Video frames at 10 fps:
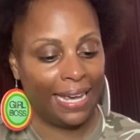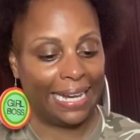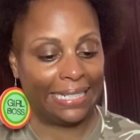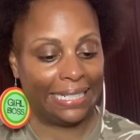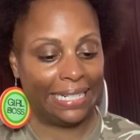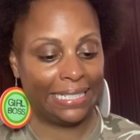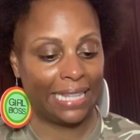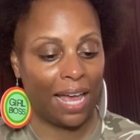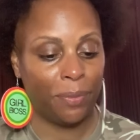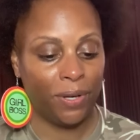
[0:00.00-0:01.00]
In
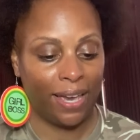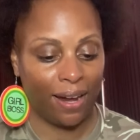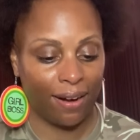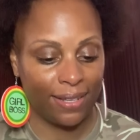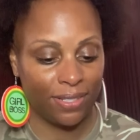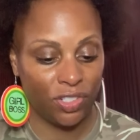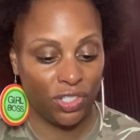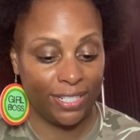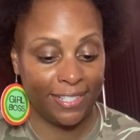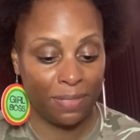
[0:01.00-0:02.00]
Isla Mujeres,
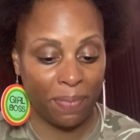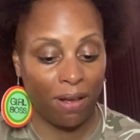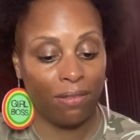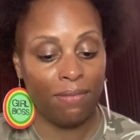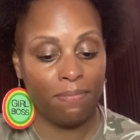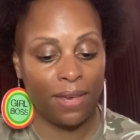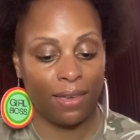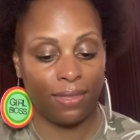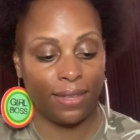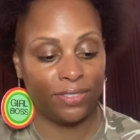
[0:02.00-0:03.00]
she dispelled the
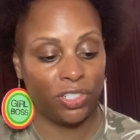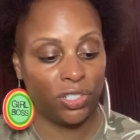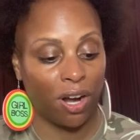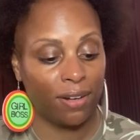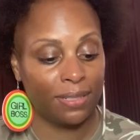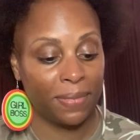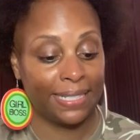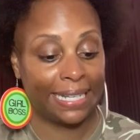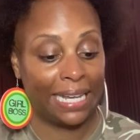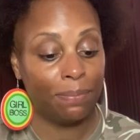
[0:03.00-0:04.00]
myth that sharks
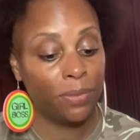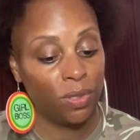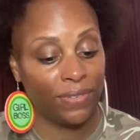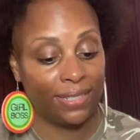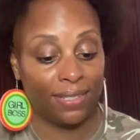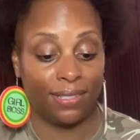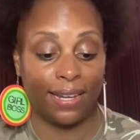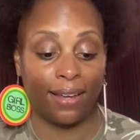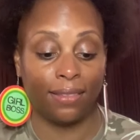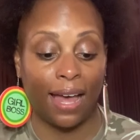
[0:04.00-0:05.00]
must keep moving to
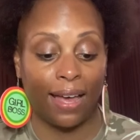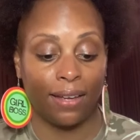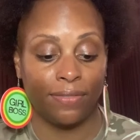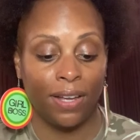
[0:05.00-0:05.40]
stay alive.